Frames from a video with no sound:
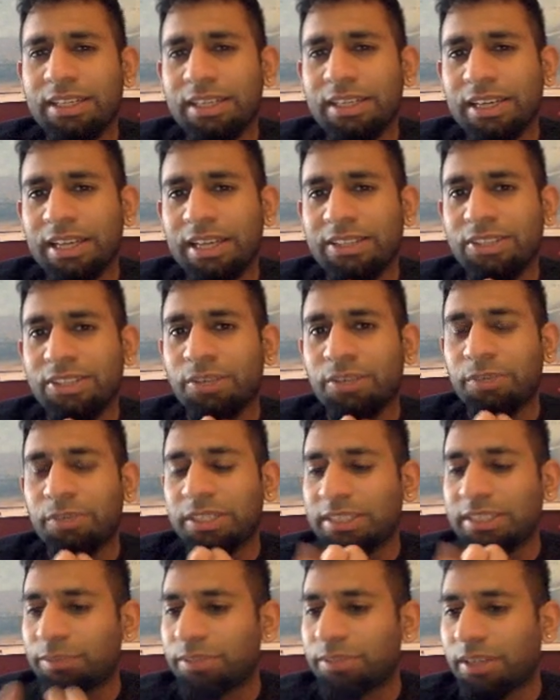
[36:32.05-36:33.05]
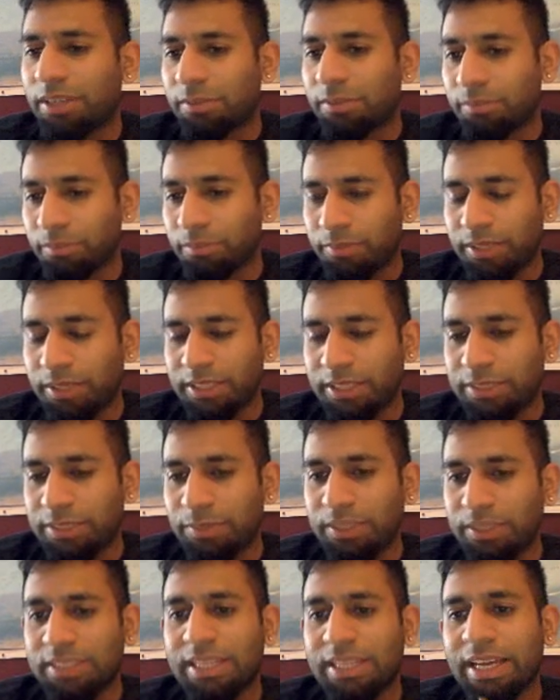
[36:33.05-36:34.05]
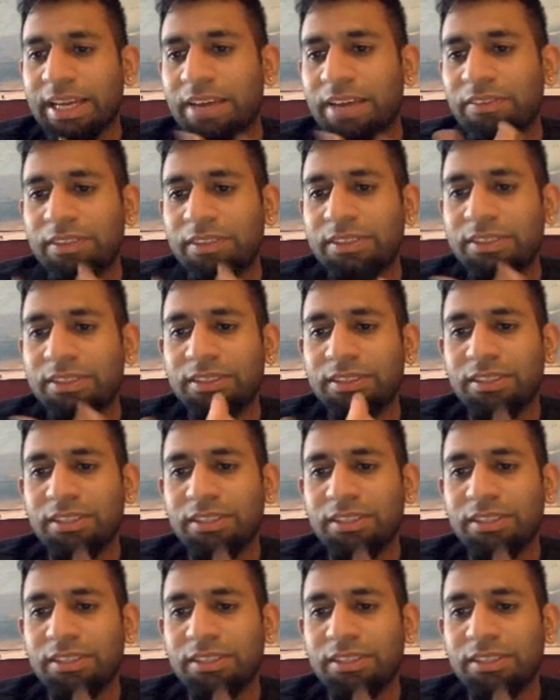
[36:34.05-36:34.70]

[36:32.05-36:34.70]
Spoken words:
It's not because I'm dumb. It's because I haven't